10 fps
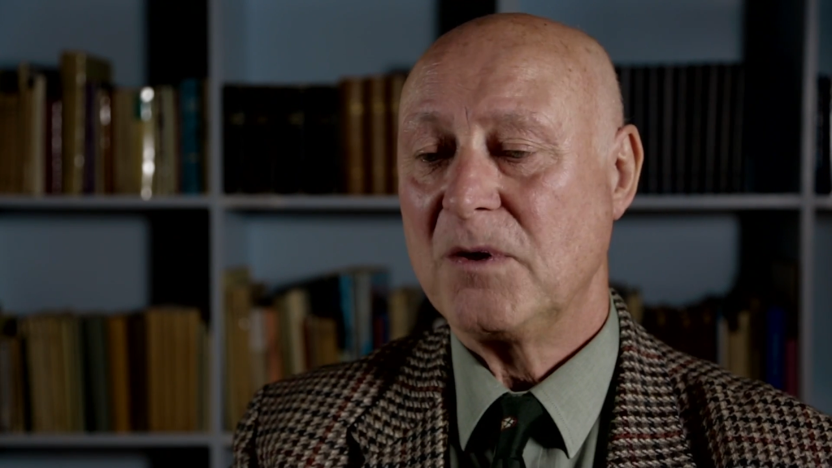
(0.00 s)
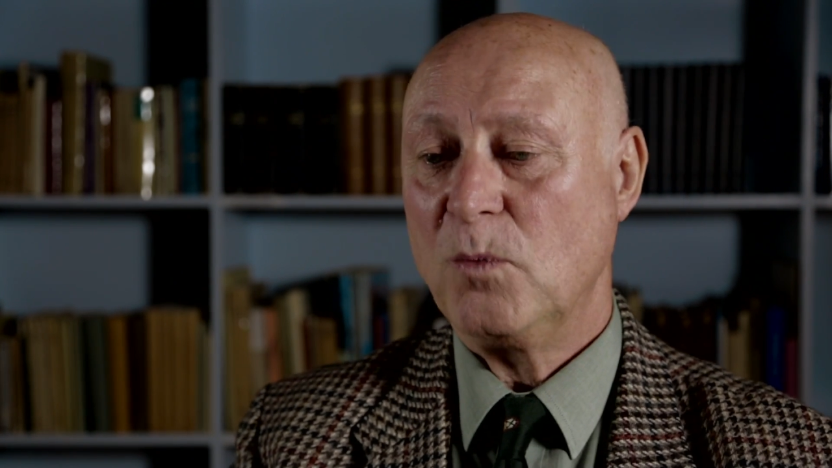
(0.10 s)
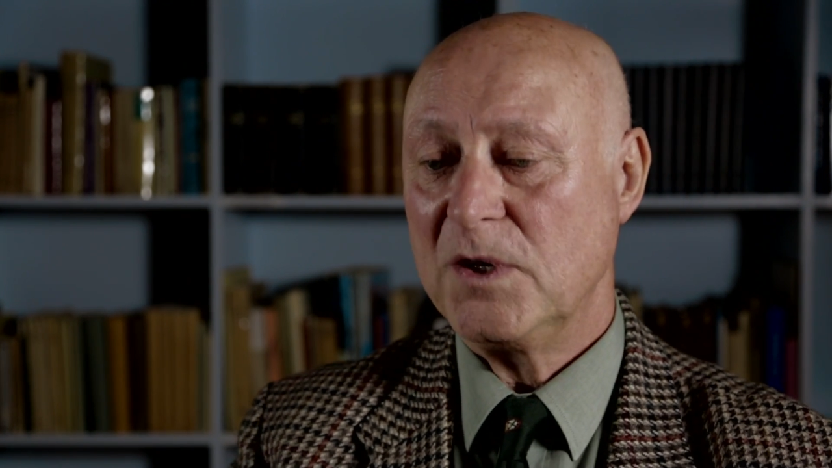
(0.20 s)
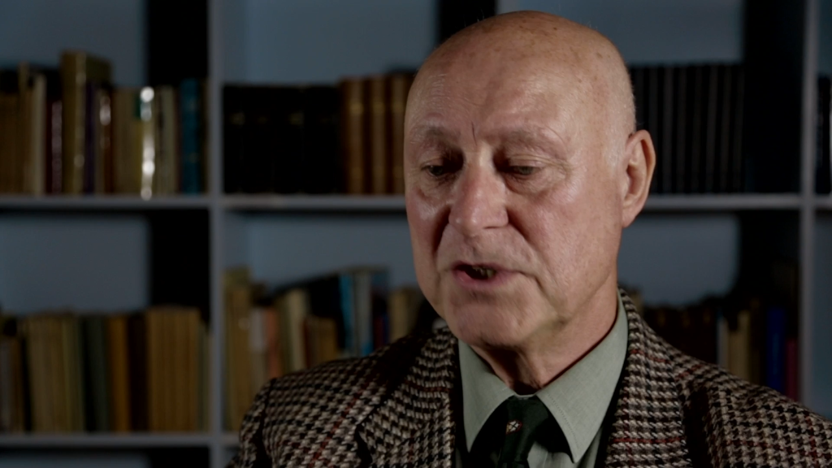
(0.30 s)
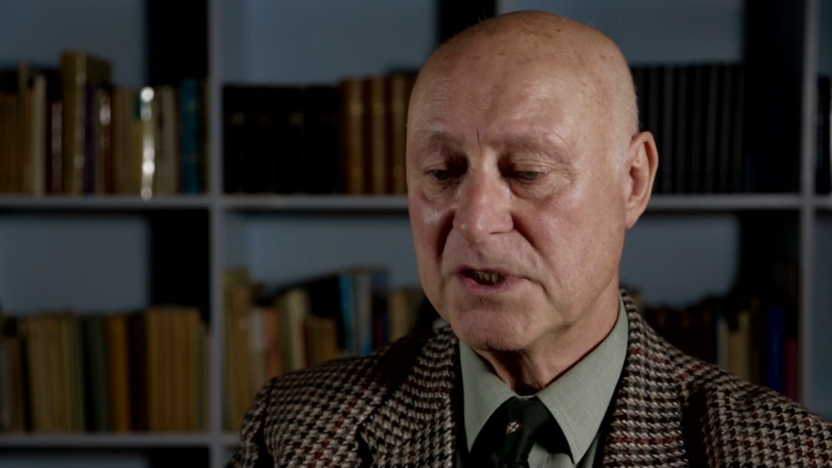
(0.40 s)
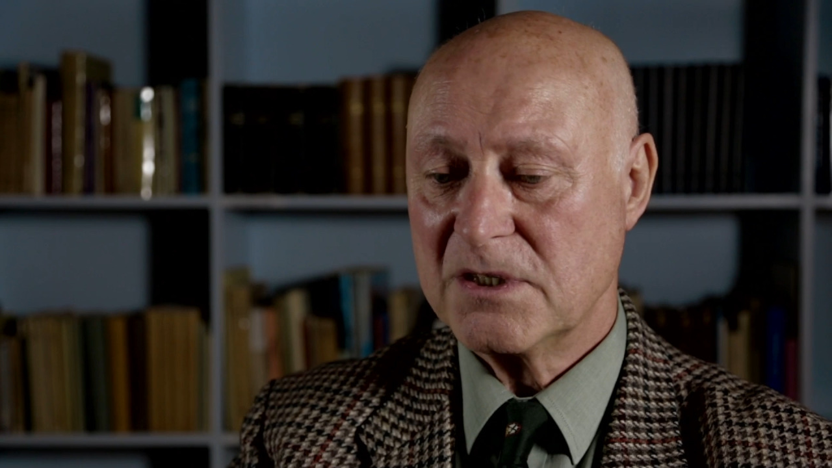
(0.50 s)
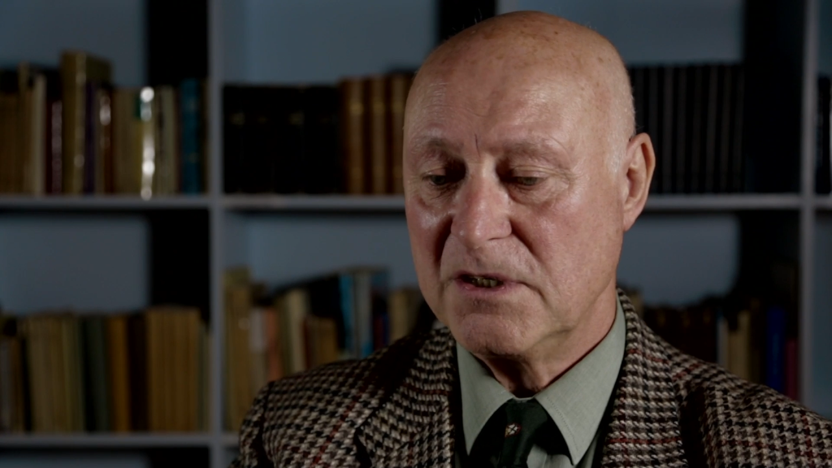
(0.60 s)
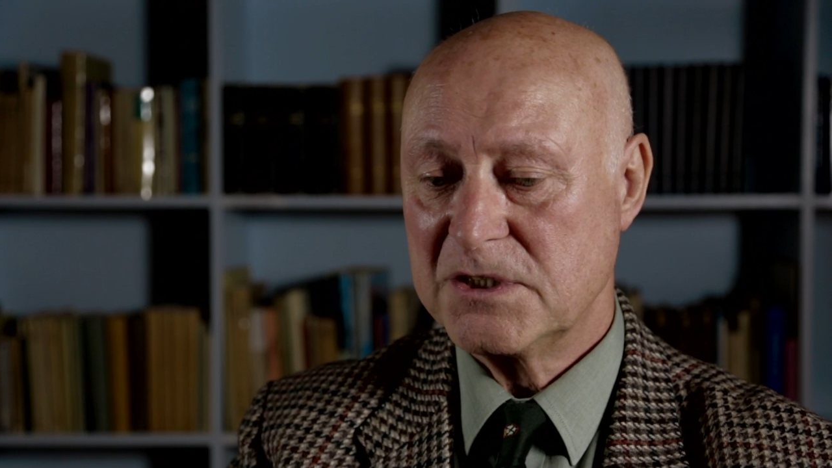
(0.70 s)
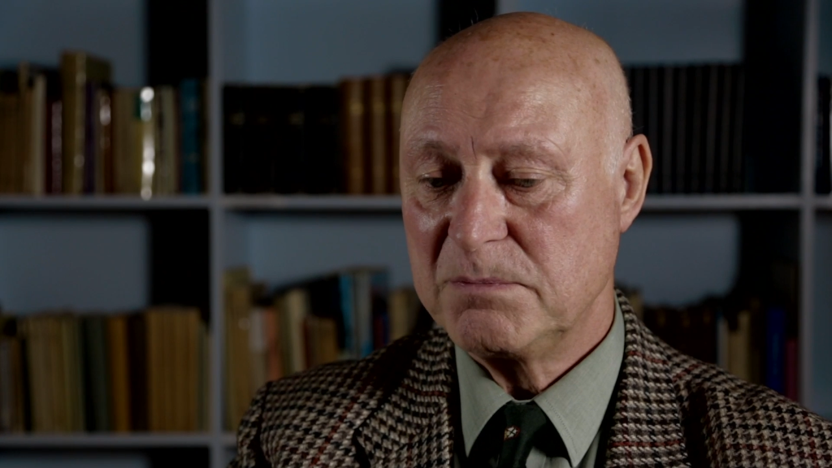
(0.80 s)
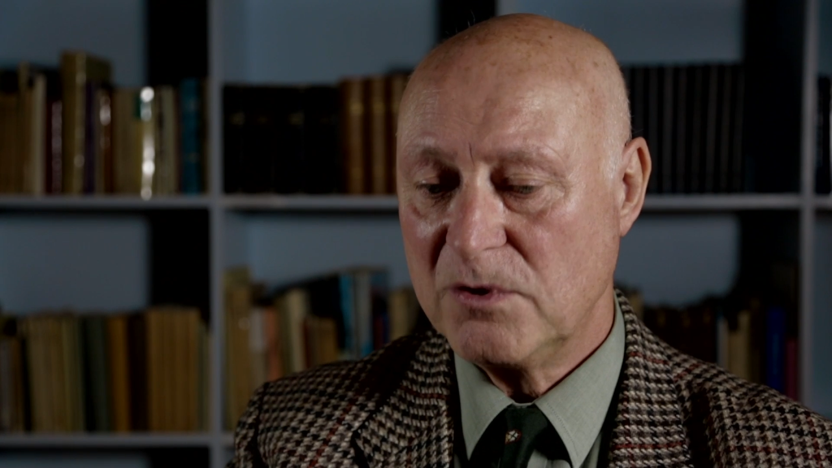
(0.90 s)
we're just
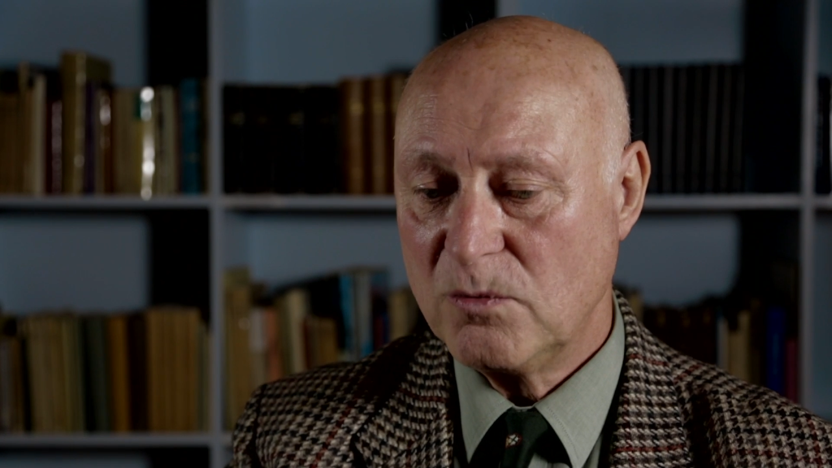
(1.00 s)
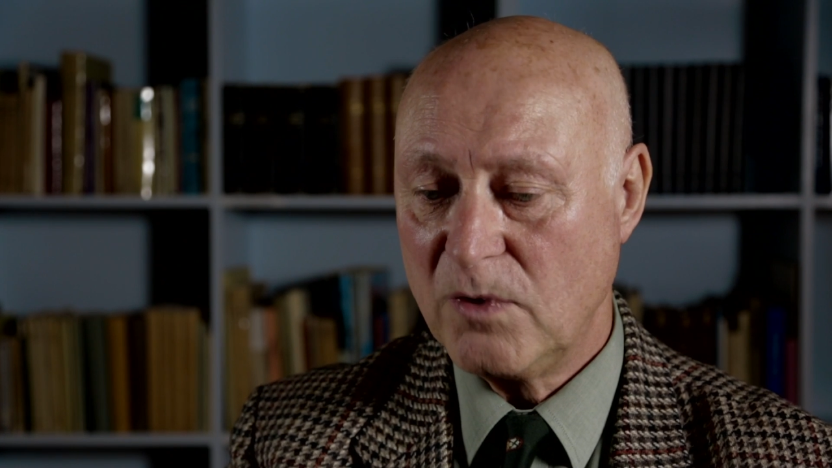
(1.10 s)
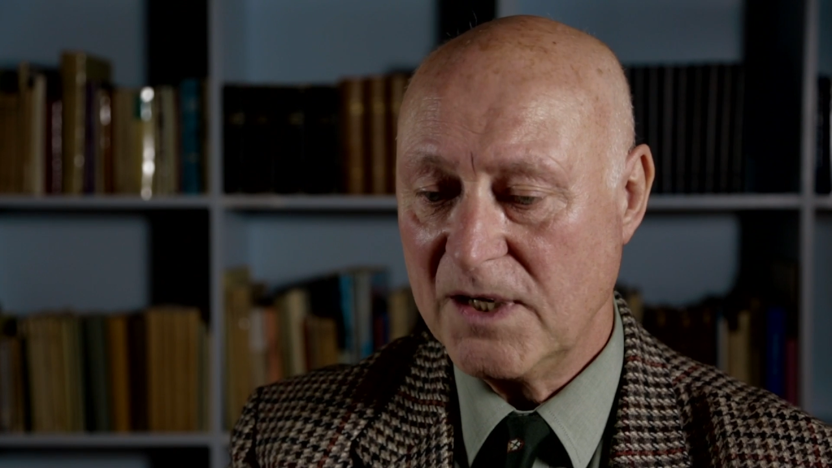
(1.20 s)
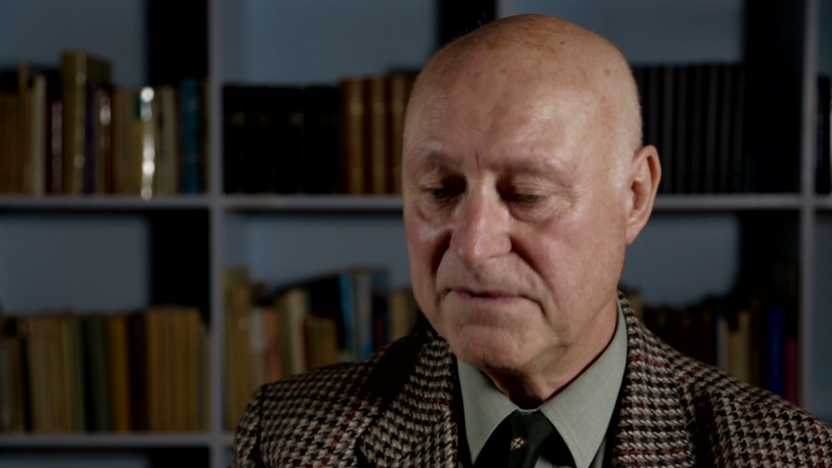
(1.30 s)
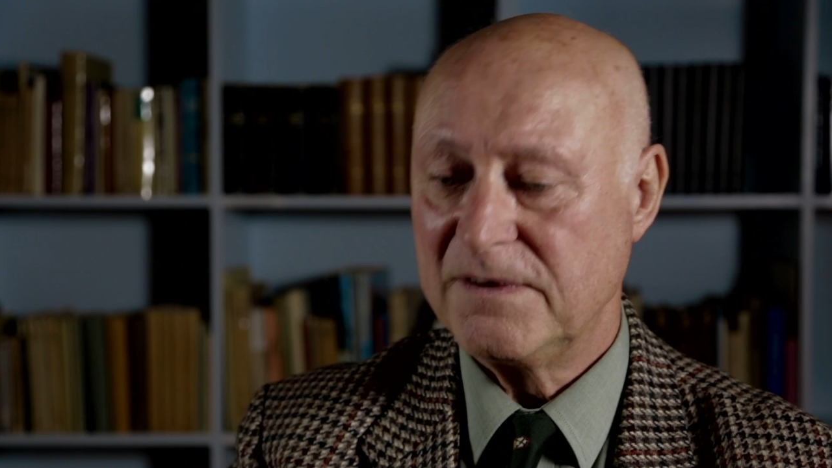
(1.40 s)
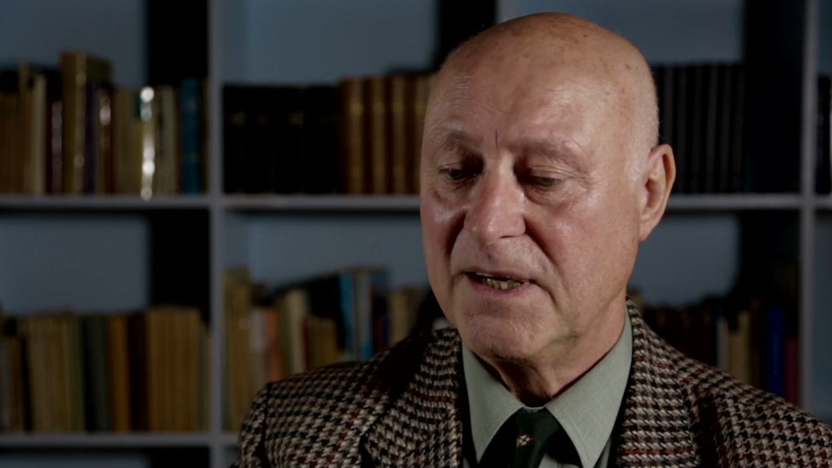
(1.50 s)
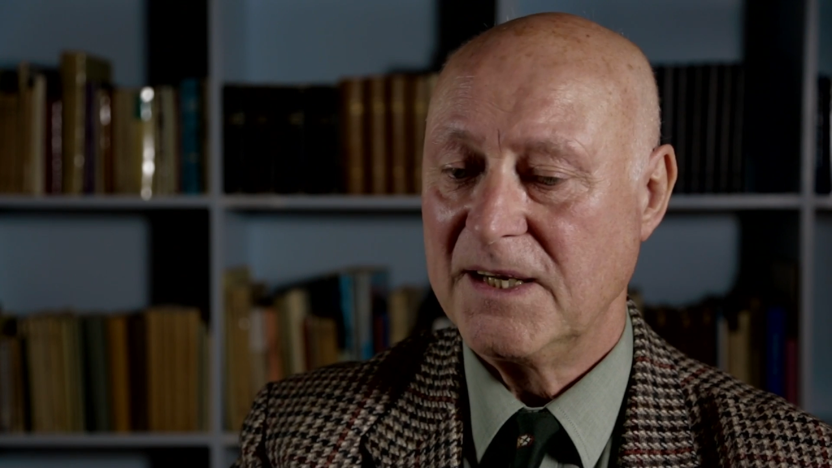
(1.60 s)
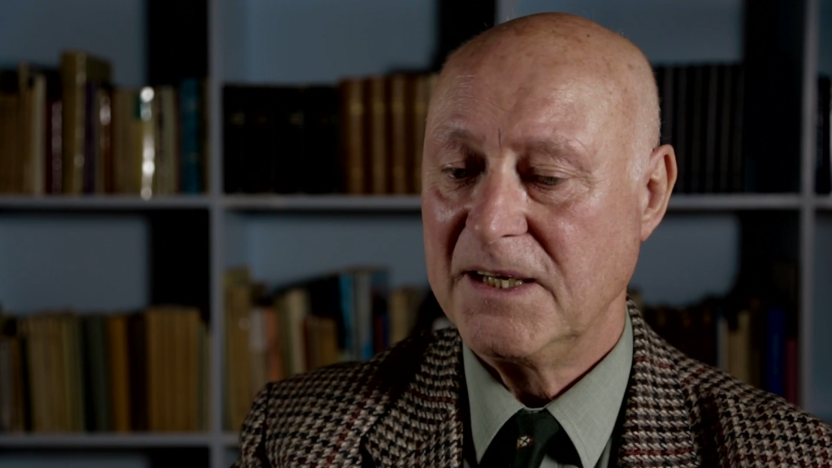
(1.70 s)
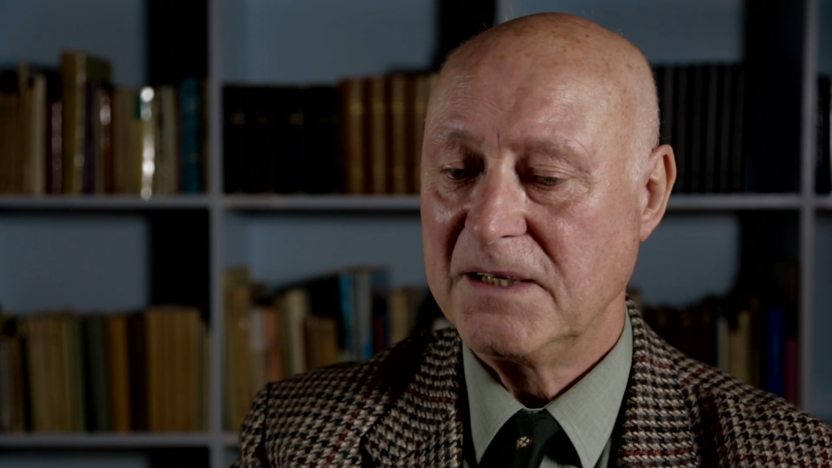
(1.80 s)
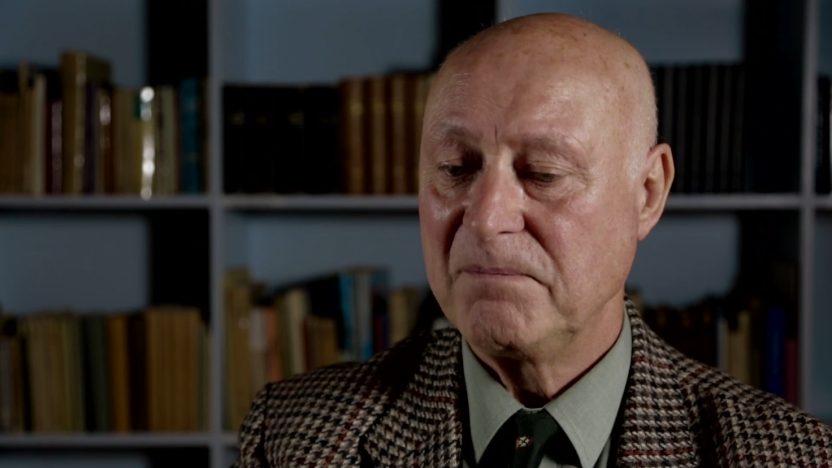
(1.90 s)
going to put Wi-Fi
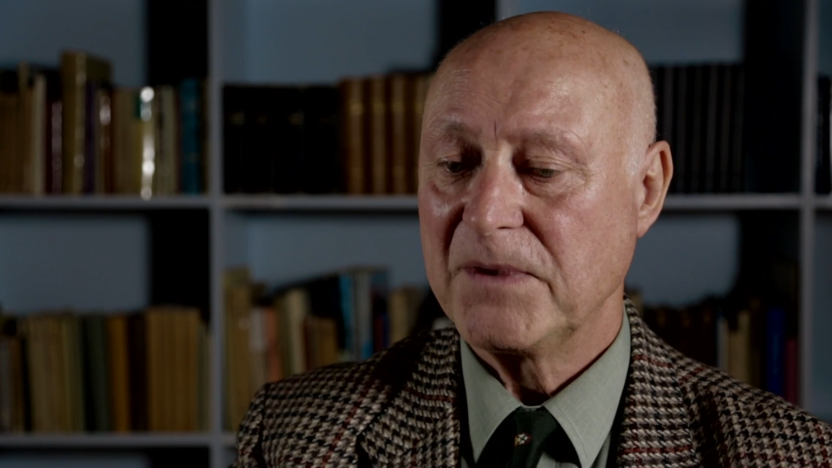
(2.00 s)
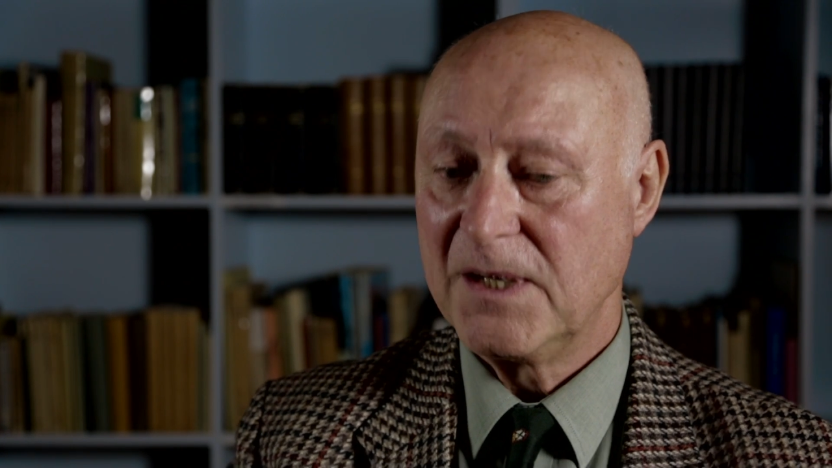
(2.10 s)
in,